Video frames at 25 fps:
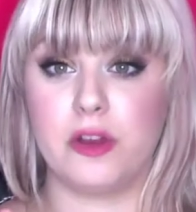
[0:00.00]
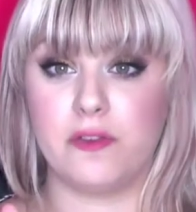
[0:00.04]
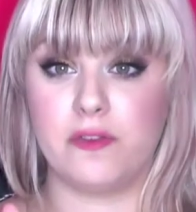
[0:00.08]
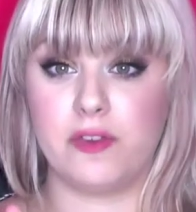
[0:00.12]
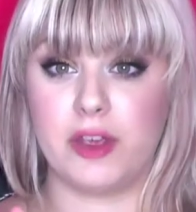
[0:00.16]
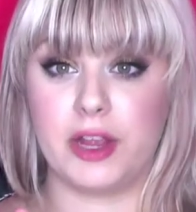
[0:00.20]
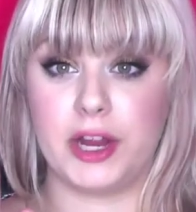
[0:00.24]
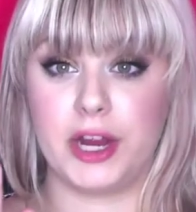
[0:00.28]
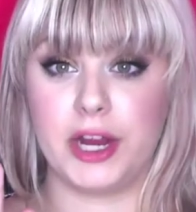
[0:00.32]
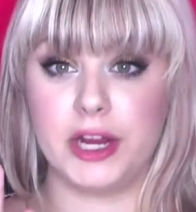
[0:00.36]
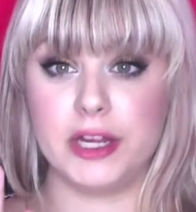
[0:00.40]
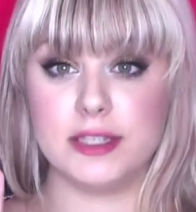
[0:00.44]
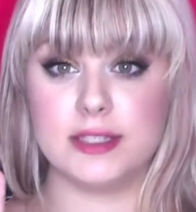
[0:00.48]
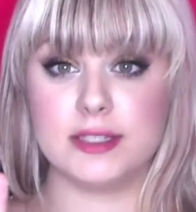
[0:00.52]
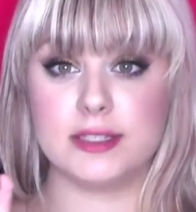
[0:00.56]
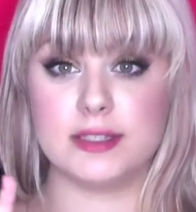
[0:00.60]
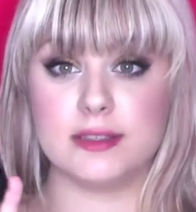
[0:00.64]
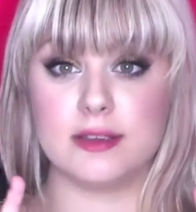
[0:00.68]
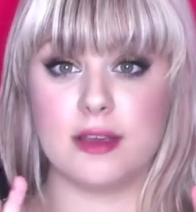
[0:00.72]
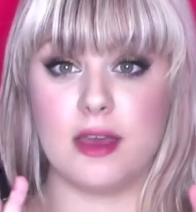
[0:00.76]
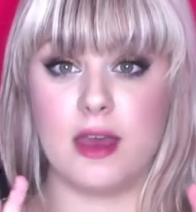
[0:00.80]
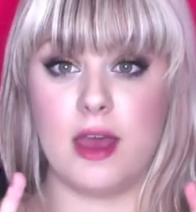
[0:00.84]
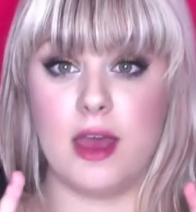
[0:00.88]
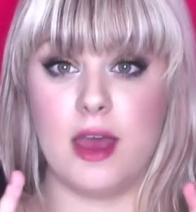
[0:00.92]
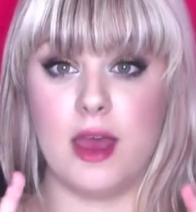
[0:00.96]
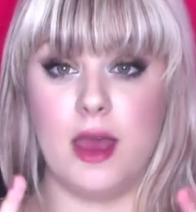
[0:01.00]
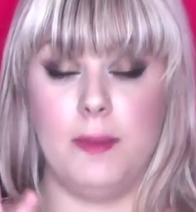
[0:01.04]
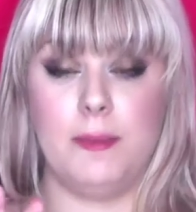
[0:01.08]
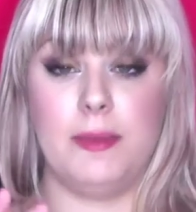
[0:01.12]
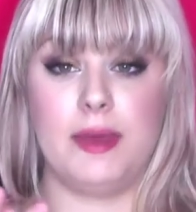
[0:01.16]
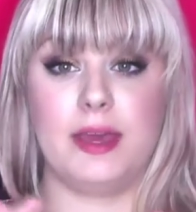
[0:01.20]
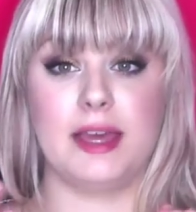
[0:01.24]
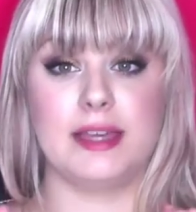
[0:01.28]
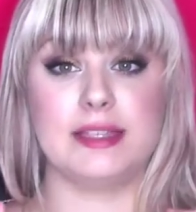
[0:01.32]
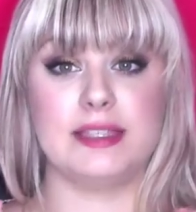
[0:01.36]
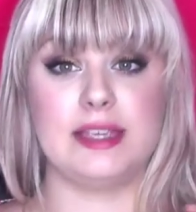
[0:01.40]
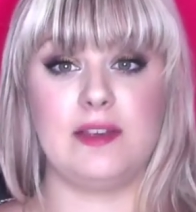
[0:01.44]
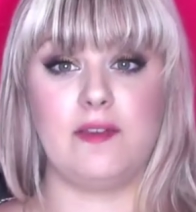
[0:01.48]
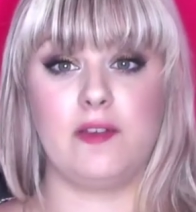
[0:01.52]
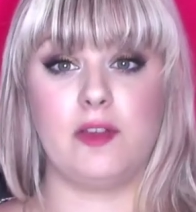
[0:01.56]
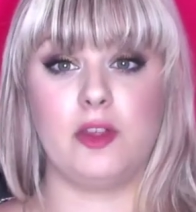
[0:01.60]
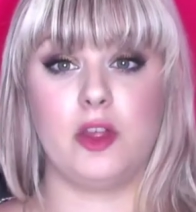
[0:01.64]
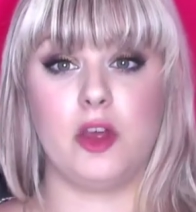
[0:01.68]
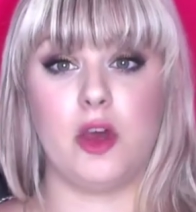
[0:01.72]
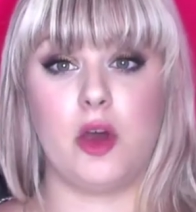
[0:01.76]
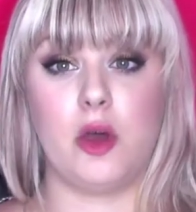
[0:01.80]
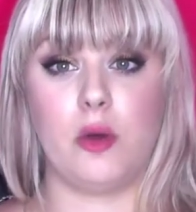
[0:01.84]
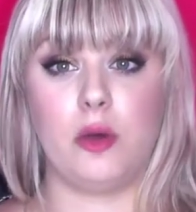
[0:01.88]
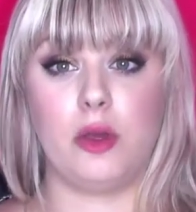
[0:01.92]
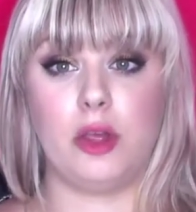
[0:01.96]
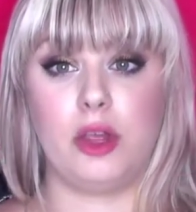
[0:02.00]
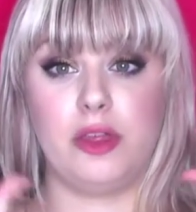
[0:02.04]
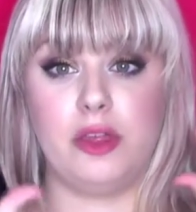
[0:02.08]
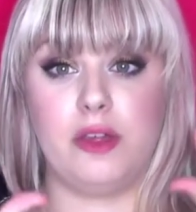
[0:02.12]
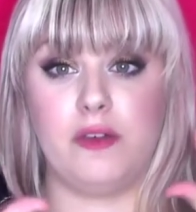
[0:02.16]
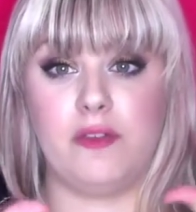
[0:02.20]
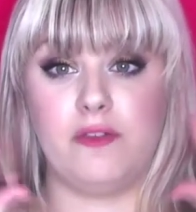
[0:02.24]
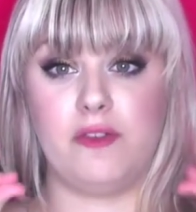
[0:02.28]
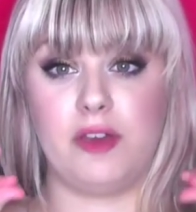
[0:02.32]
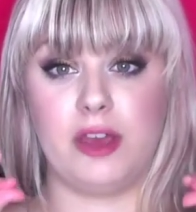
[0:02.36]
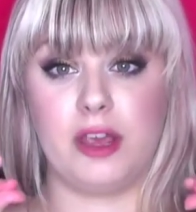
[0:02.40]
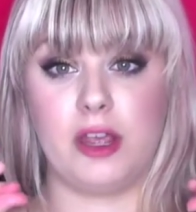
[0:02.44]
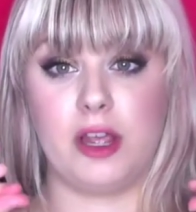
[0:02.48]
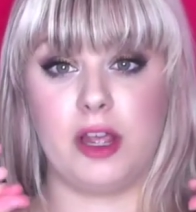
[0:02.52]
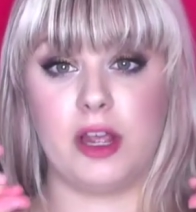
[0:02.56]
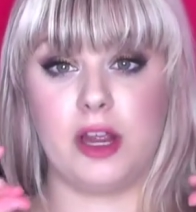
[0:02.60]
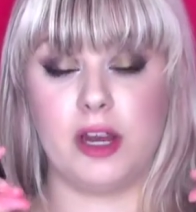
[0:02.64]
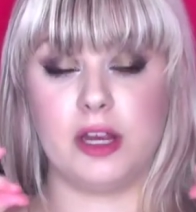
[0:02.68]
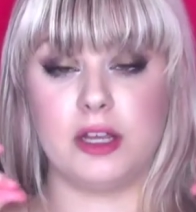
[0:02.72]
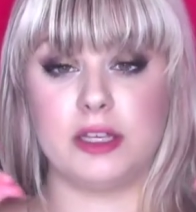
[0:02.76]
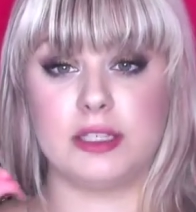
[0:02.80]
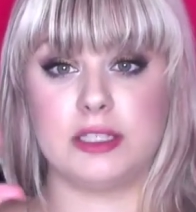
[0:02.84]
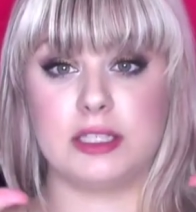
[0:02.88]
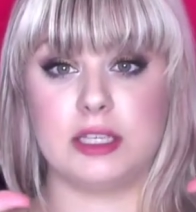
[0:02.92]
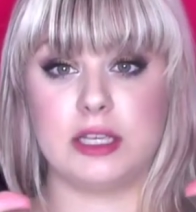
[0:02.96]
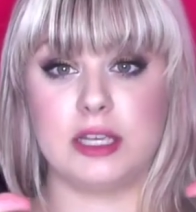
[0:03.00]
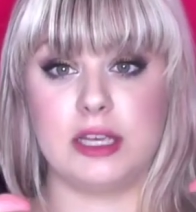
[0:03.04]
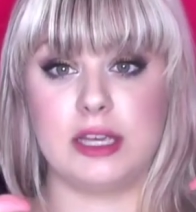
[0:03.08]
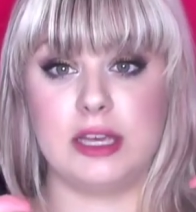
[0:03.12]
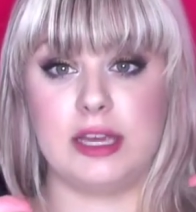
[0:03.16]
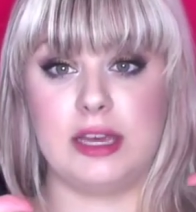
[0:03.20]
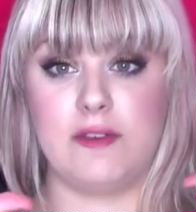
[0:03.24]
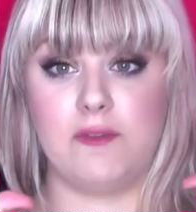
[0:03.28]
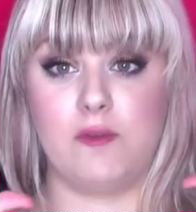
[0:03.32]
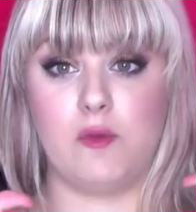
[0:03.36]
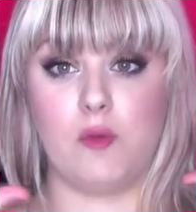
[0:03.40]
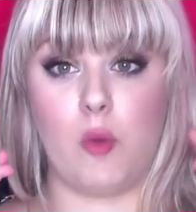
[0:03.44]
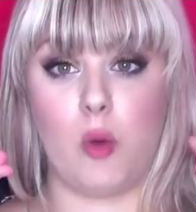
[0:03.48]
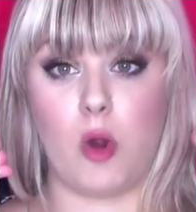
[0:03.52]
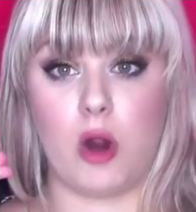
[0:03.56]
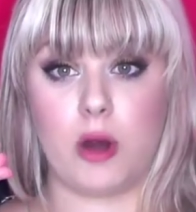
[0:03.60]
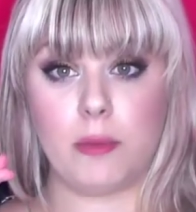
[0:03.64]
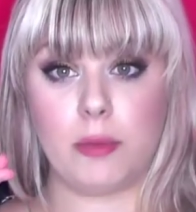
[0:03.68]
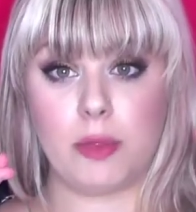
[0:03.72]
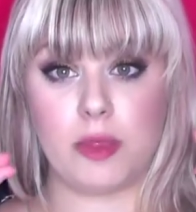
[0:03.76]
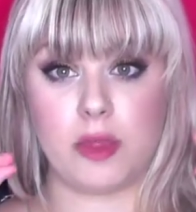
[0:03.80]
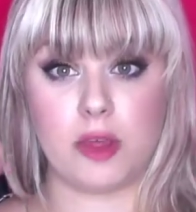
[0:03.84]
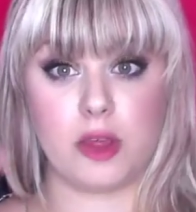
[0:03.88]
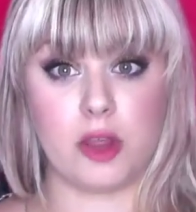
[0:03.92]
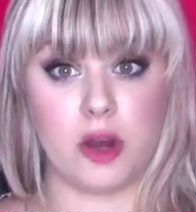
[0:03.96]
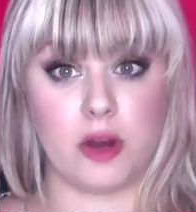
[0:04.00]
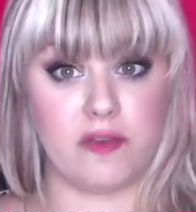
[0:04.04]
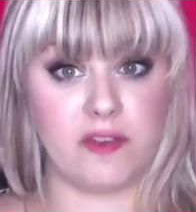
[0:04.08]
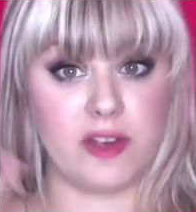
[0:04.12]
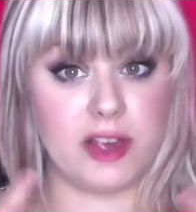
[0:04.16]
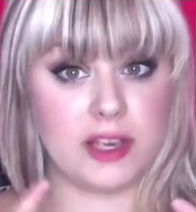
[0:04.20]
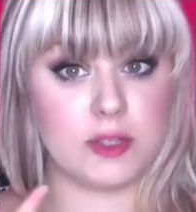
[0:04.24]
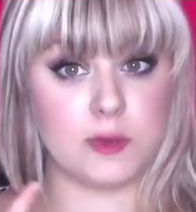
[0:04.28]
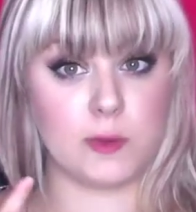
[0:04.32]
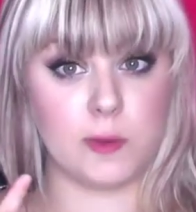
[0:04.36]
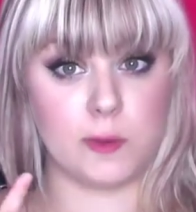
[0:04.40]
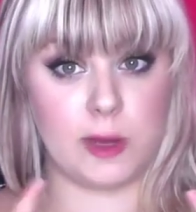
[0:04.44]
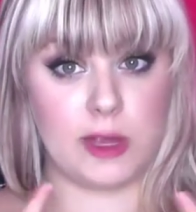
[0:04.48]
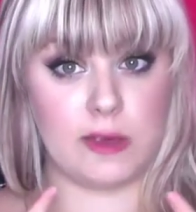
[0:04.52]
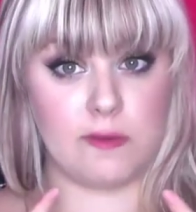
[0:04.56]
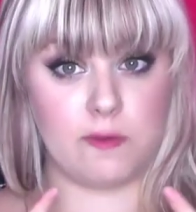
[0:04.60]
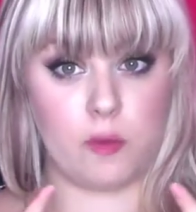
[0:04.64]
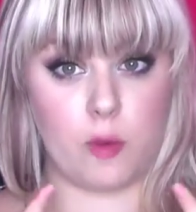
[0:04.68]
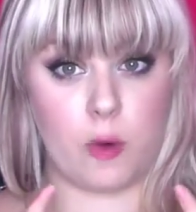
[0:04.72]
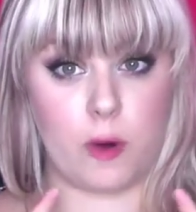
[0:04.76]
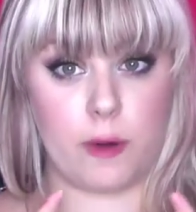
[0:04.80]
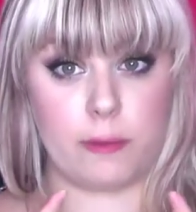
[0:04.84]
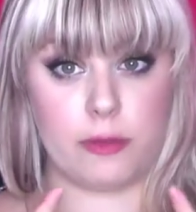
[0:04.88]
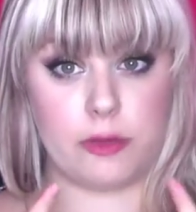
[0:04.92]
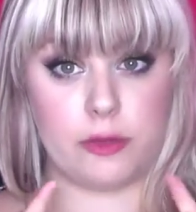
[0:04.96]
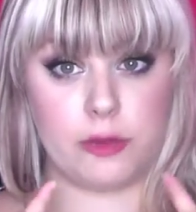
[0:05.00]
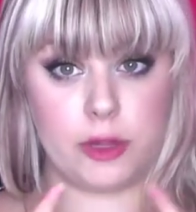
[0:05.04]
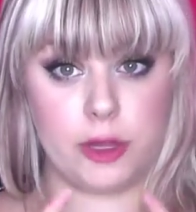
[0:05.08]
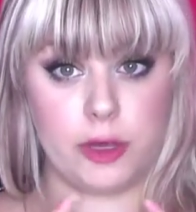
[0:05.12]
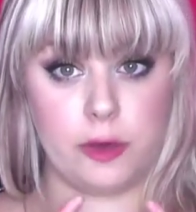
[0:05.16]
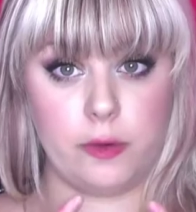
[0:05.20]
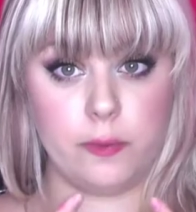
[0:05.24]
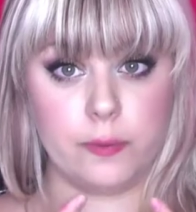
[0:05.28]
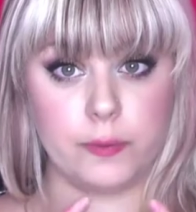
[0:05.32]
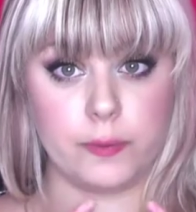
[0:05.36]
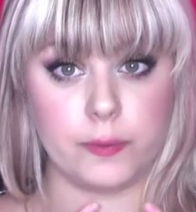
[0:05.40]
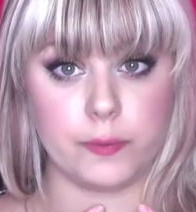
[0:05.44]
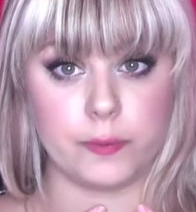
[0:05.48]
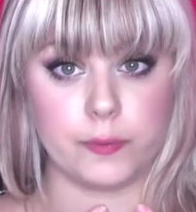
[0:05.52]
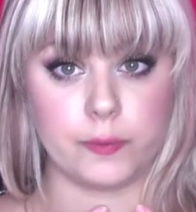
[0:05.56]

your fingers, because even though the fingers give warmth, your face will give warmth too.